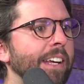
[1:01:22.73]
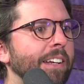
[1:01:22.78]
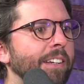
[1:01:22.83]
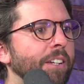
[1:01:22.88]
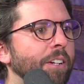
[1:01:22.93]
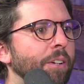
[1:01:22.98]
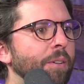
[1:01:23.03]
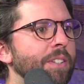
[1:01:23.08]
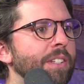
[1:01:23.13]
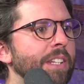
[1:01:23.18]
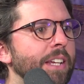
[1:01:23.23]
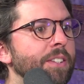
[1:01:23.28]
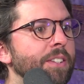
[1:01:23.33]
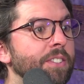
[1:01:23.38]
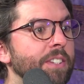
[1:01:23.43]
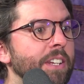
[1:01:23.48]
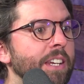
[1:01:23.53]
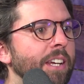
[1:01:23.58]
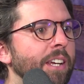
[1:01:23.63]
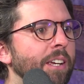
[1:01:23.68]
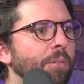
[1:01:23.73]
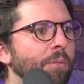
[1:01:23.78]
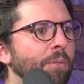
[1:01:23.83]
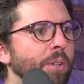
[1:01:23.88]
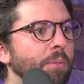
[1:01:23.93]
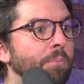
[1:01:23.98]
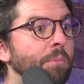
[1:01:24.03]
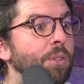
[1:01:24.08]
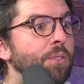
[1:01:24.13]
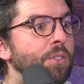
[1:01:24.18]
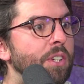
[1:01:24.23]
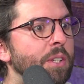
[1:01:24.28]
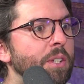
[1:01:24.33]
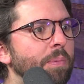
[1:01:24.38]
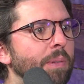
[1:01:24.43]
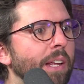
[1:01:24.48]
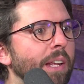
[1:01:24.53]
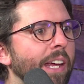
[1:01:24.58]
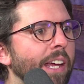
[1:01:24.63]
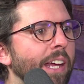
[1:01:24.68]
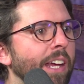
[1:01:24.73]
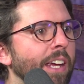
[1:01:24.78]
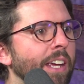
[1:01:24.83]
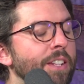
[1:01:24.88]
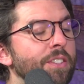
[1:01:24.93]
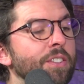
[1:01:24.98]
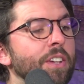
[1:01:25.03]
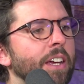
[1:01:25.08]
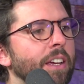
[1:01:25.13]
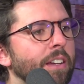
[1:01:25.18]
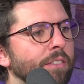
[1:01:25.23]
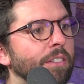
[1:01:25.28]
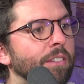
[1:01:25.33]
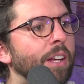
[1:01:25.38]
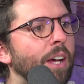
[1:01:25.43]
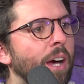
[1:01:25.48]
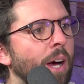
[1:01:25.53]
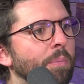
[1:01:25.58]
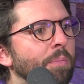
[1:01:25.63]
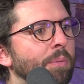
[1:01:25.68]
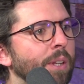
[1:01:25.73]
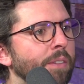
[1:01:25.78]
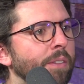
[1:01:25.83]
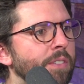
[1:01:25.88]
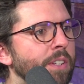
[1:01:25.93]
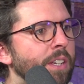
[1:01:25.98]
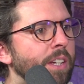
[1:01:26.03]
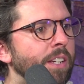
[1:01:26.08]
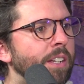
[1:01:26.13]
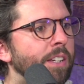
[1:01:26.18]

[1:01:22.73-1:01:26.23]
You know, it's that scene where the music's playing. It's like uplifting.